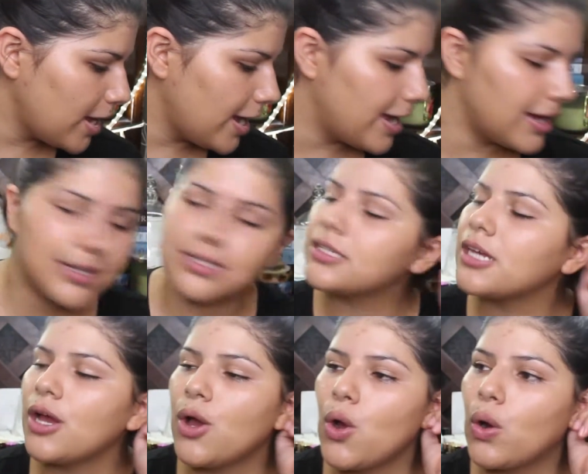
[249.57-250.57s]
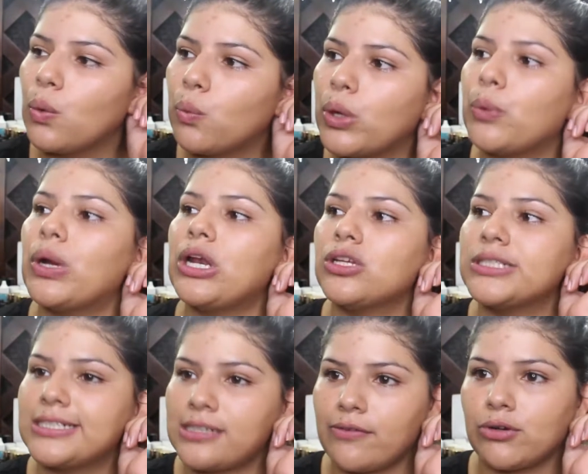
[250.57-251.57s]
And we went on
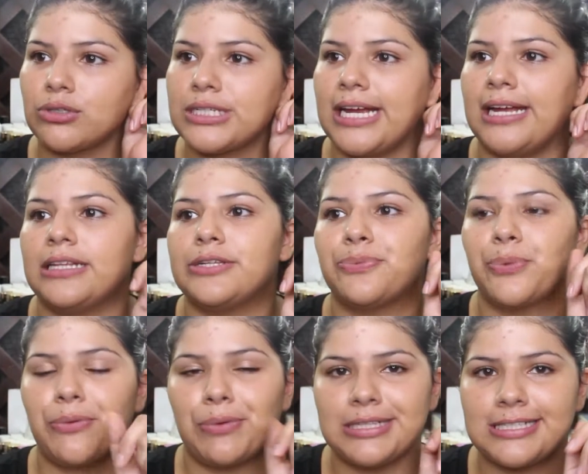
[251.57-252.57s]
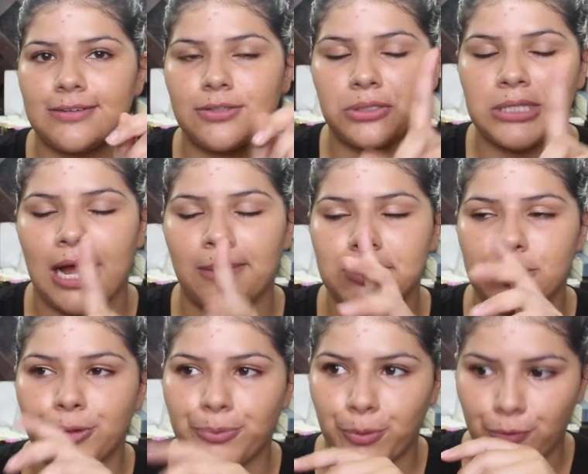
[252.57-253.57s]
several dates. We went several times to
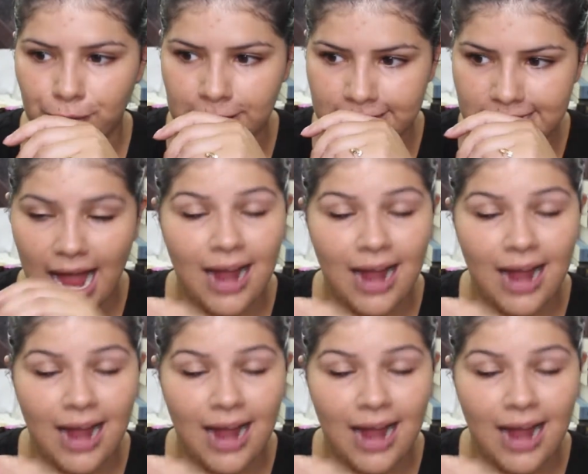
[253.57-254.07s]
the movies.